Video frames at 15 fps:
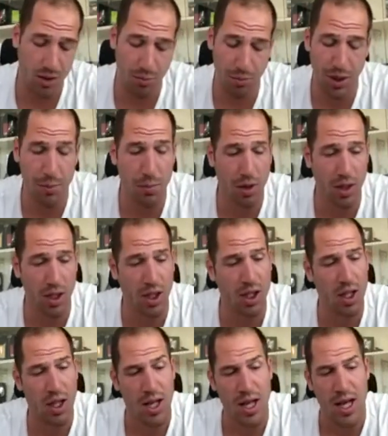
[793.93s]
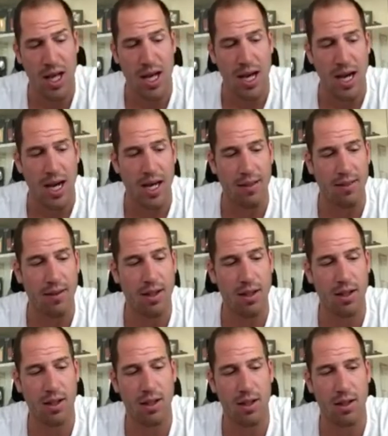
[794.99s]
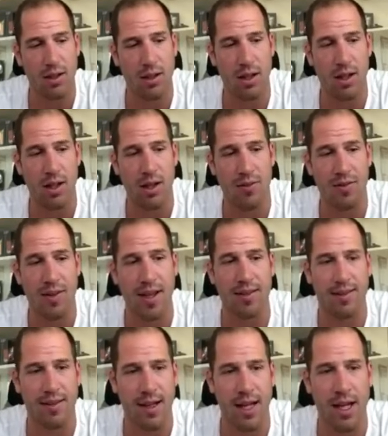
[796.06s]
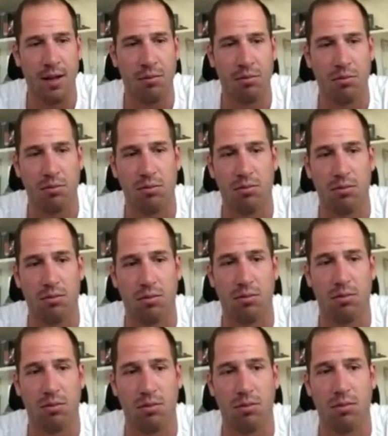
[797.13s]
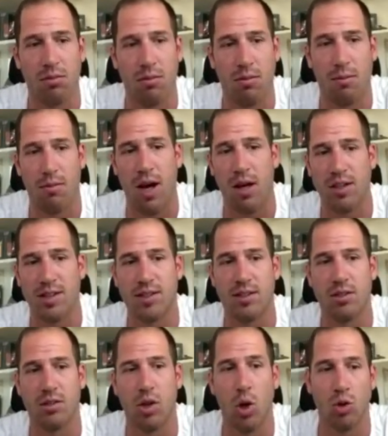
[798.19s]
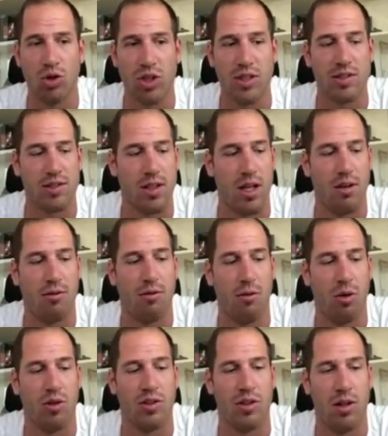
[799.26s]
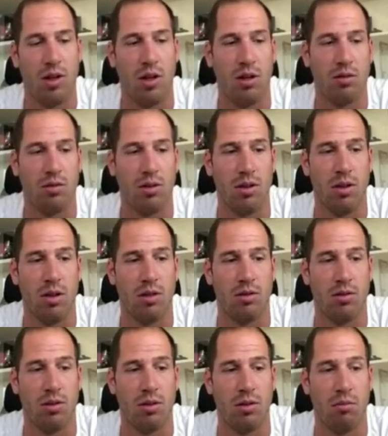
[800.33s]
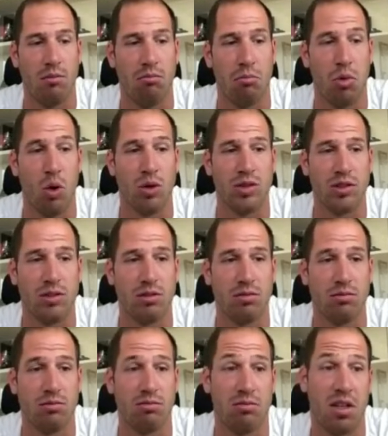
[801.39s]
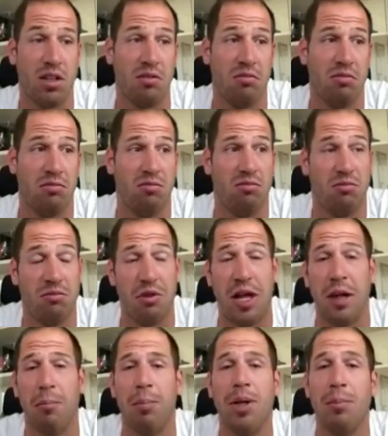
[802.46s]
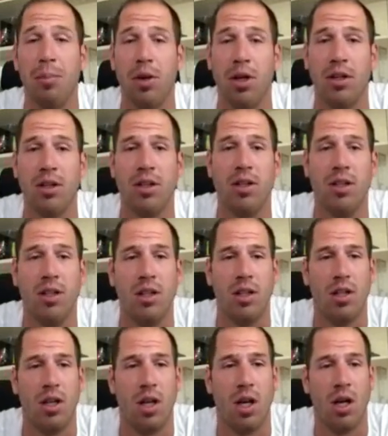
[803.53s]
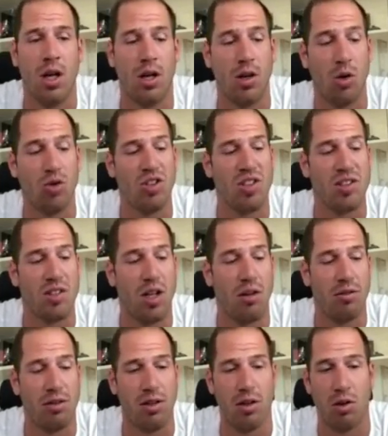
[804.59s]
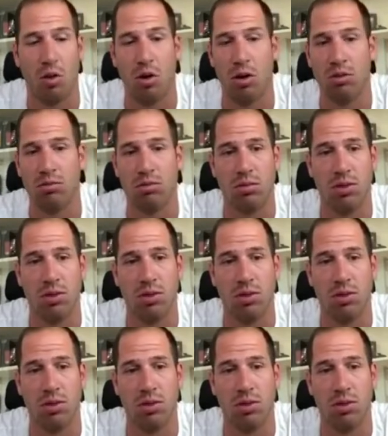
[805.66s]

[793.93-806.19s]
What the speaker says: Preparing, I think that time our coaching staff was the most and well prepared coaching staff in the whole